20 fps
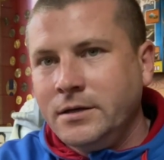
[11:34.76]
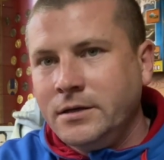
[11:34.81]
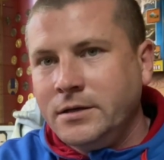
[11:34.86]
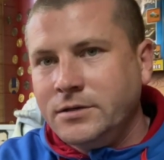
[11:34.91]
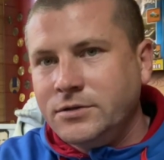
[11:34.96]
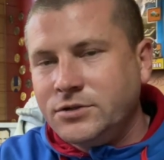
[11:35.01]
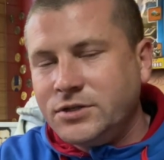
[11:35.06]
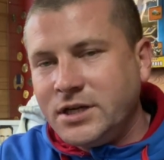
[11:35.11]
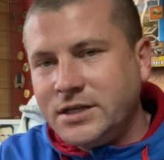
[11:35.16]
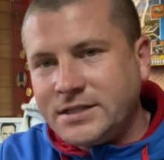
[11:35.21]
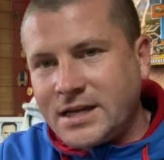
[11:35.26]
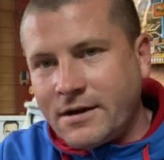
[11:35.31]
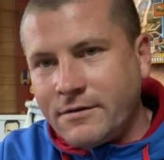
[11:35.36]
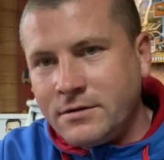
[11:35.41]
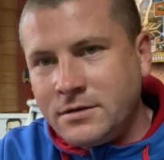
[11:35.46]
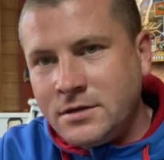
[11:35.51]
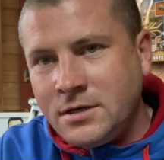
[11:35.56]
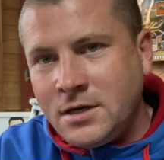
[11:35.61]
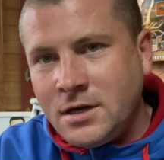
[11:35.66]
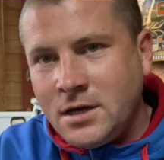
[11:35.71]
Cheers,
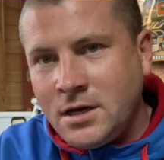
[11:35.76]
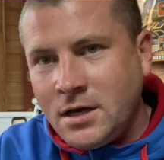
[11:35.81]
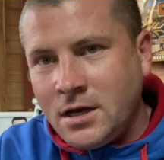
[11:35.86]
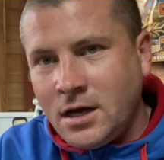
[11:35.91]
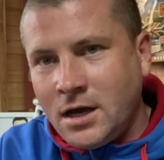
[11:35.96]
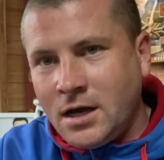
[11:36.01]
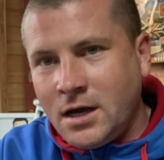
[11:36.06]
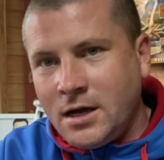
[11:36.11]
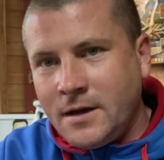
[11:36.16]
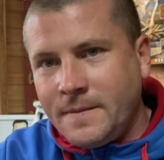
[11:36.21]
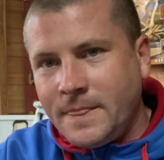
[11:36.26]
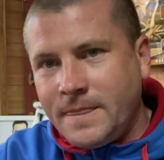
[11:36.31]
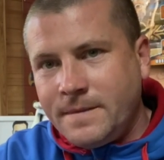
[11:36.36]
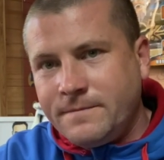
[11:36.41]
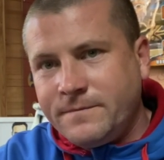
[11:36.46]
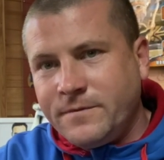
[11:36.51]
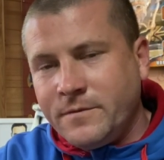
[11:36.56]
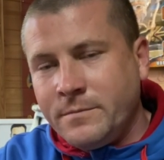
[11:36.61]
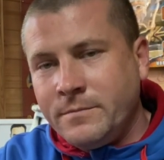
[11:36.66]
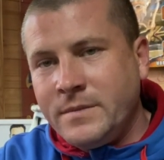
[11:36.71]
Aaron.
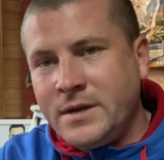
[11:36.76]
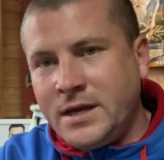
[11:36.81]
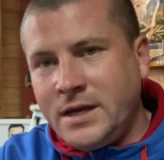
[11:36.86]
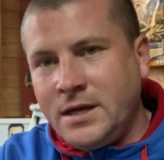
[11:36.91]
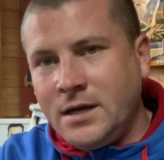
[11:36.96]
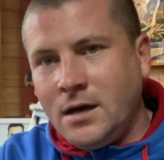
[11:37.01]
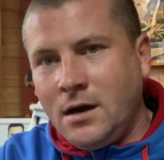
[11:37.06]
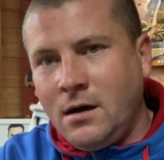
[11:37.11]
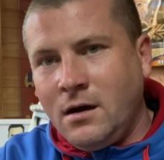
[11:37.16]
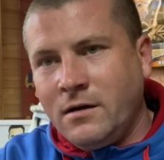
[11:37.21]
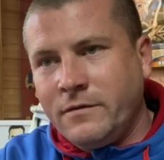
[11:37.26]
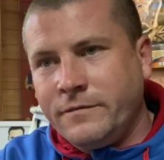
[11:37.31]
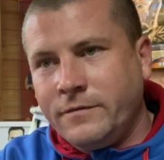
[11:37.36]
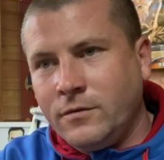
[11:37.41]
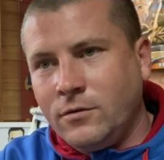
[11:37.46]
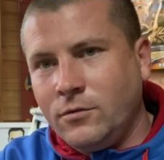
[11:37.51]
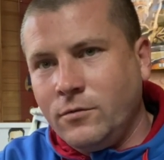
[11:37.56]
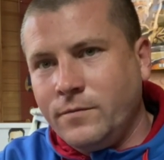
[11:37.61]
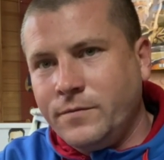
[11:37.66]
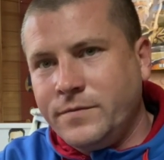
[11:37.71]
For me, I
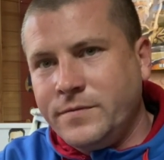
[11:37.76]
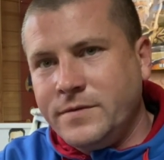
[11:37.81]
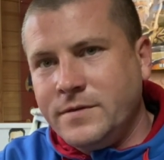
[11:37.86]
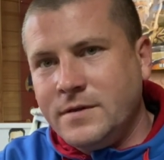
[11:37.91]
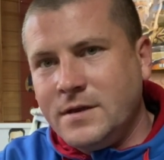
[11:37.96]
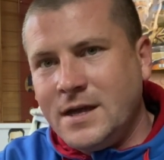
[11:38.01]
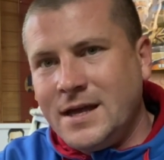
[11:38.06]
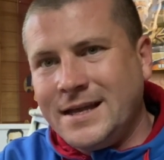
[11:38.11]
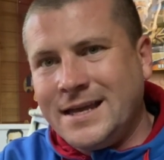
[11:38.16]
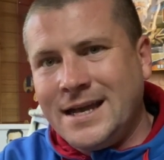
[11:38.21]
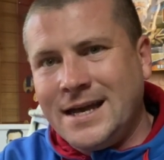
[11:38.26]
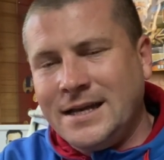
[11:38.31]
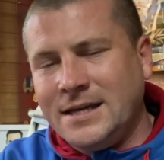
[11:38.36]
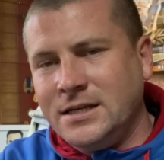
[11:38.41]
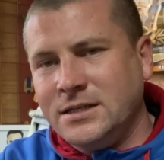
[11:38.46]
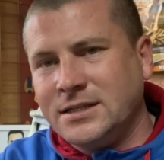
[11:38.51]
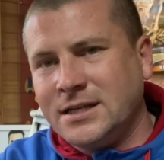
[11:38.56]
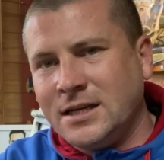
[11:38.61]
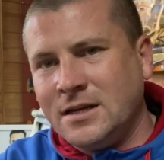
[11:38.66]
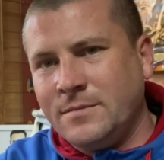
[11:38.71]
thought, again,
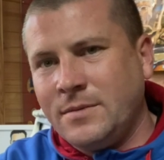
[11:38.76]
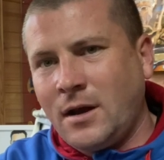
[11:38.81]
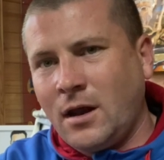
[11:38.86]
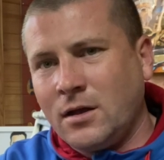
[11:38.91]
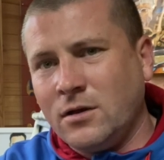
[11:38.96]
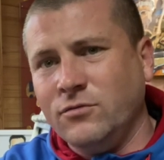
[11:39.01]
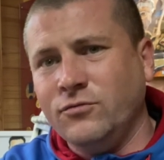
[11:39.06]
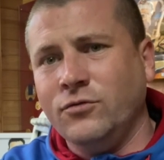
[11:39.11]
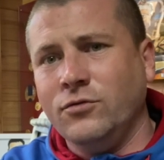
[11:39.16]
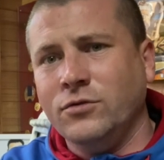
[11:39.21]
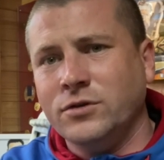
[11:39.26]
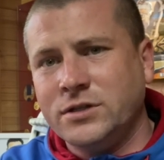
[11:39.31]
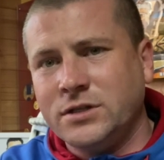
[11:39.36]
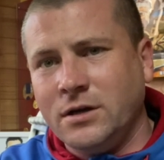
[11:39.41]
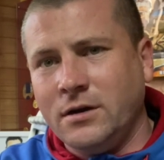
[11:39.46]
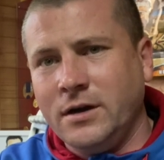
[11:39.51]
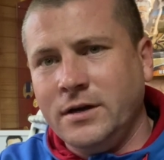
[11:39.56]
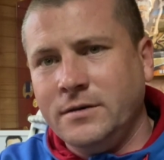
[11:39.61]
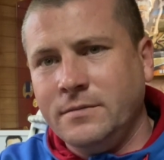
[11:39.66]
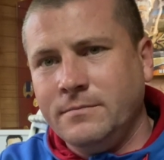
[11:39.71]
it's going to be like a Raw
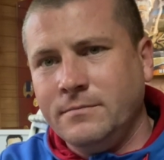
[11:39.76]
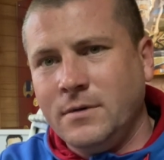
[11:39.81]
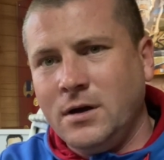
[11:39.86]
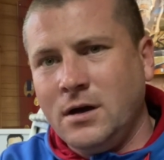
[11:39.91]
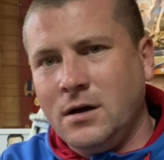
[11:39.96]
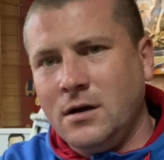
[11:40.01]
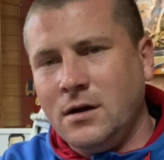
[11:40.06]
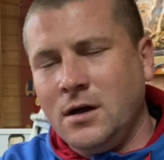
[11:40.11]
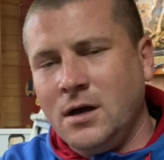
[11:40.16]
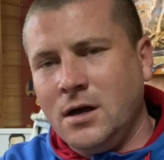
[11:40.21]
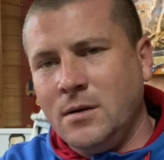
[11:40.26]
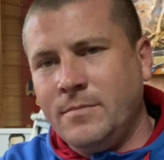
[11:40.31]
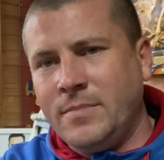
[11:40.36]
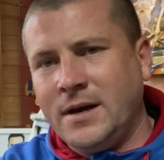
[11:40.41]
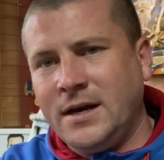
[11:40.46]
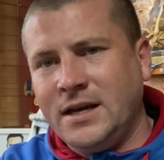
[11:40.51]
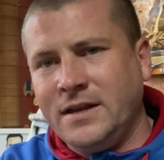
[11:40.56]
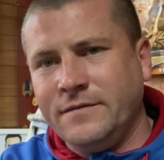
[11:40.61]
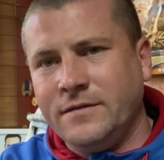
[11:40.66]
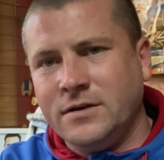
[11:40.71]
side.
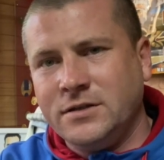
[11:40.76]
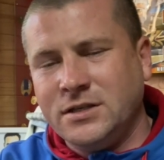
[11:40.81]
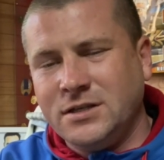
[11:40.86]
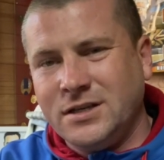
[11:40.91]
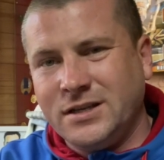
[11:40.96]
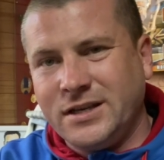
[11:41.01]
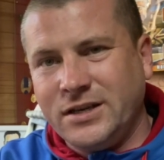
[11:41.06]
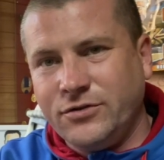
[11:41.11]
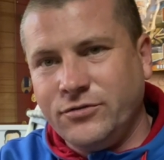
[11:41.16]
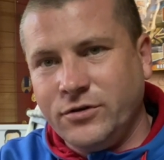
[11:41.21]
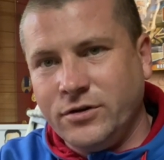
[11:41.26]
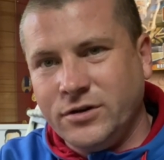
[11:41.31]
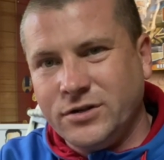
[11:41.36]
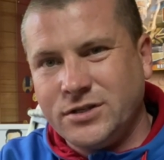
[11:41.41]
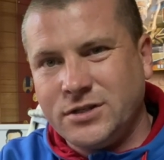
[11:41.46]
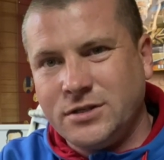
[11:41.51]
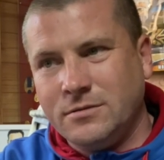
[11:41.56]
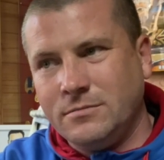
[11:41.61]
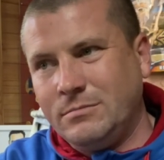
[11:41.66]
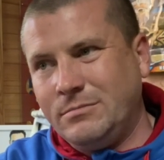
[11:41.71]
Bayley versus Nikki
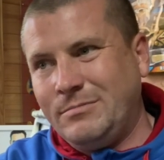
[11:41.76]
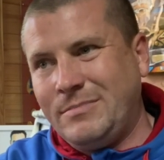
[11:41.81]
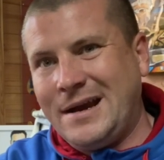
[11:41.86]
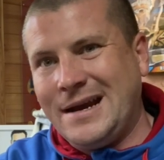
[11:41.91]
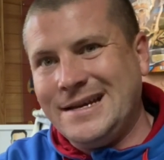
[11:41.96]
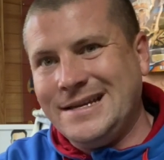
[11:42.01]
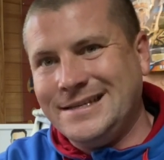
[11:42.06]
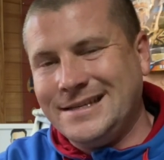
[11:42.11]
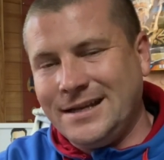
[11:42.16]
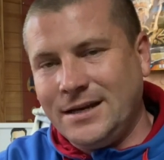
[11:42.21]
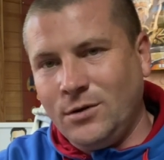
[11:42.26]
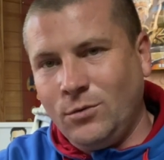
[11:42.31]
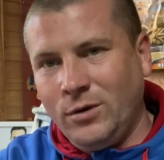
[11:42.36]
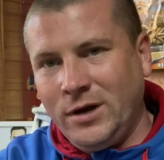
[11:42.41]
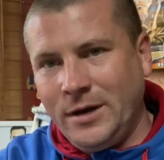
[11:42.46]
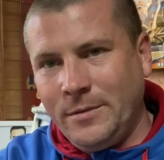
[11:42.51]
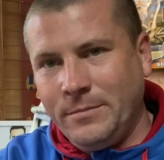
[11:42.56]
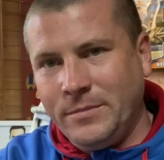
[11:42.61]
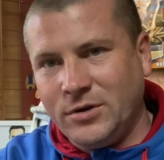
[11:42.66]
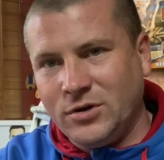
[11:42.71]
Cross. Bayley's going to
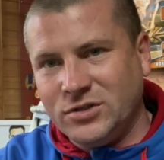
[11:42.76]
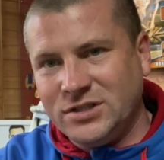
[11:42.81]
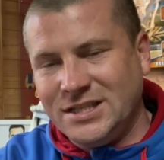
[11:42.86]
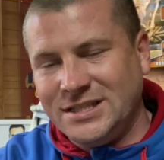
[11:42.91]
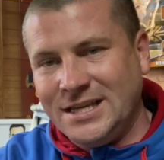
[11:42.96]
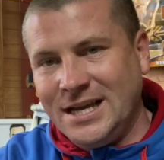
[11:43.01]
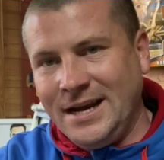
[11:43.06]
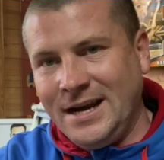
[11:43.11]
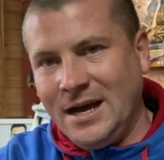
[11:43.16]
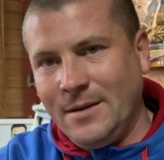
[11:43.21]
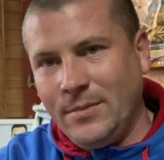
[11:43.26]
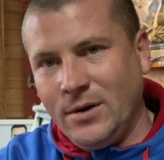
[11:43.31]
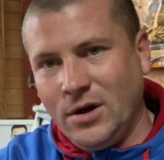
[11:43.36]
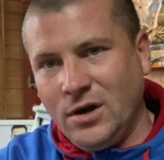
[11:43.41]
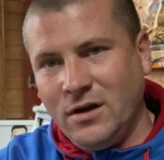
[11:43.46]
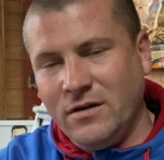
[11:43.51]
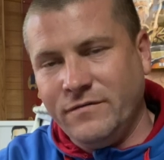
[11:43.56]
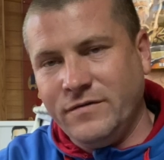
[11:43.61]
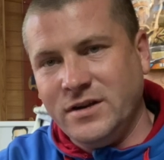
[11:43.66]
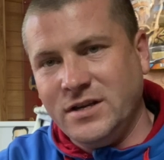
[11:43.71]
win because they're setting up
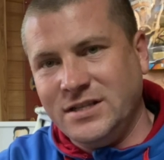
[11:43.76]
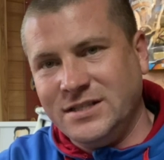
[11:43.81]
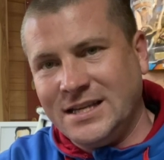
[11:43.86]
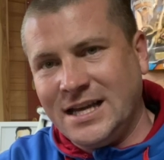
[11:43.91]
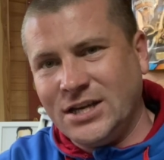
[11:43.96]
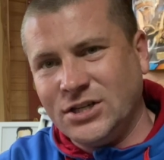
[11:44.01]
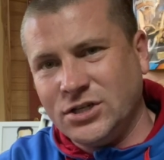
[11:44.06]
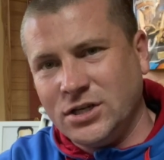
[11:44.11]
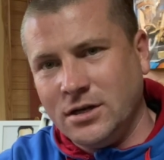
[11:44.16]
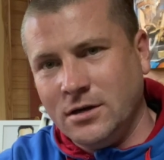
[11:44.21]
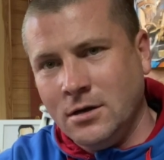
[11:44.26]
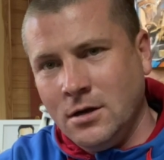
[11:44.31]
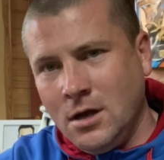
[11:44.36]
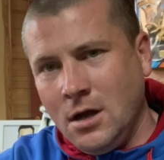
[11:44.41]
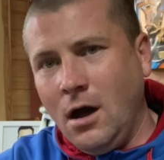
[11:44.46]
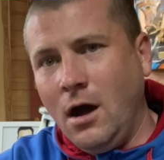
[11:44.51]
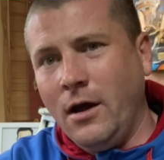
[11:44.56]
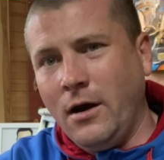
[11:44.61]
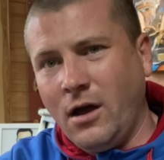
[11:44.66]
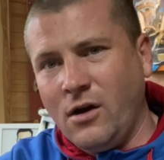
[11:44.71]
her v Sasha,
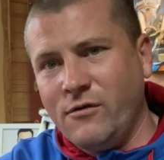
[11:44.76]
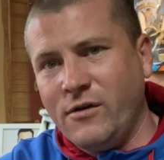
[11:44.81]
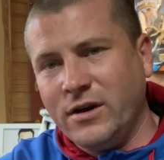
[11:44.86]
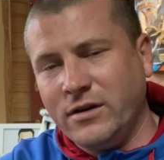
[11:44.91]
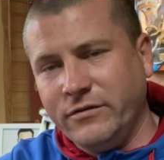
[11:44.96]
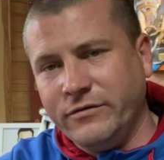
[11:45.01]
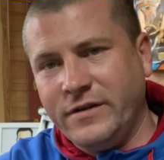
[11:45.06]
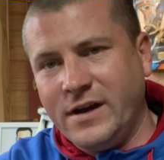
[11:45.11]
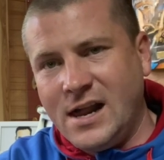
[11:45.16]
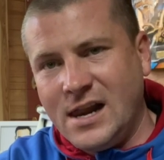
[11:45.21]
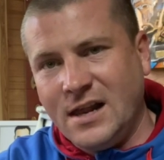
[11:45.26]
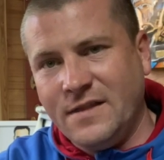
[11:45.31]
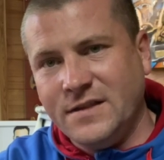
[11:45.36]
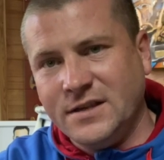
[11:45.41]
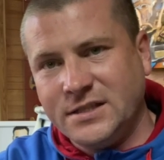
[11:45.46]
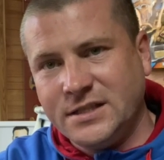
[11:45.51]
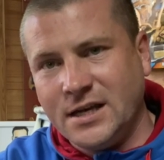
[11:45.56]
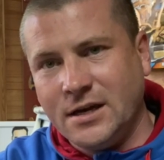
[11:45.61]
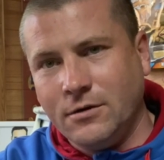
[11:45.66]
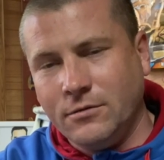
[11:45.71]
and I reckon for Hell in the
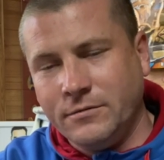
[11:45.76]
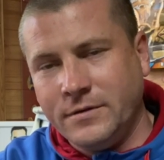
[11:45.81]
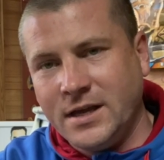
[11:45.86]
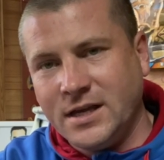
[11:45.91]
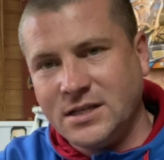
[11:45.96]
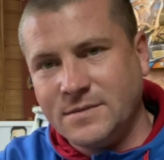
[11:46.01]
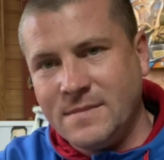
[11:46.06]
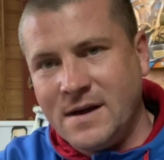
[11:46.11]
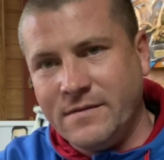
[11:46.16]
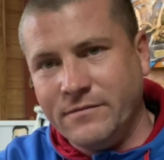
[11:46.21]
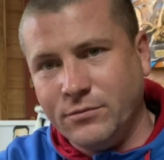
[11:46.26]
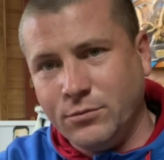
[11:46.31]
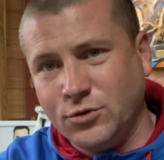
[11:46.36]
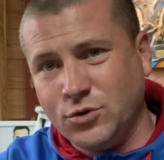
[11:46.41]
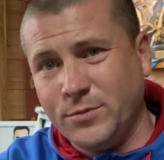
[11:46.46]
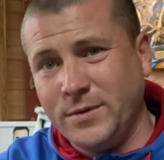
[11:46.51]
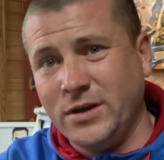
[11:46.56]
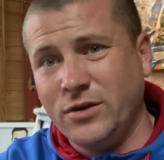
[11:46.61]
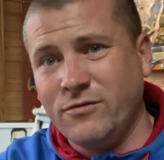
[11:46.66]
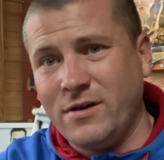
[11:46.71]
Cell next month, which
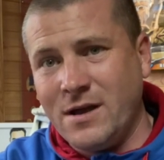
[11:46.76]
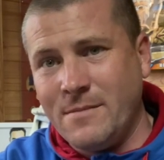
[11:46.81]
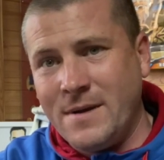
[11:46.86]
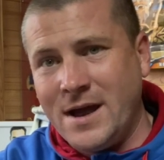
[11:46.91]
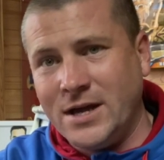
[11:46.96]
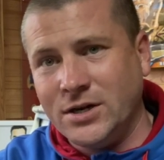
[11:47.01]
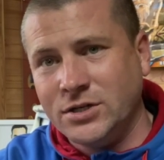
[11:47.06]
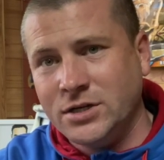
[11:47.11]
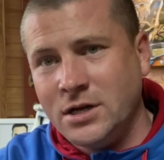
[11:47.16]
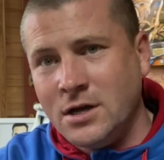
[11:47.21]
will be a great match.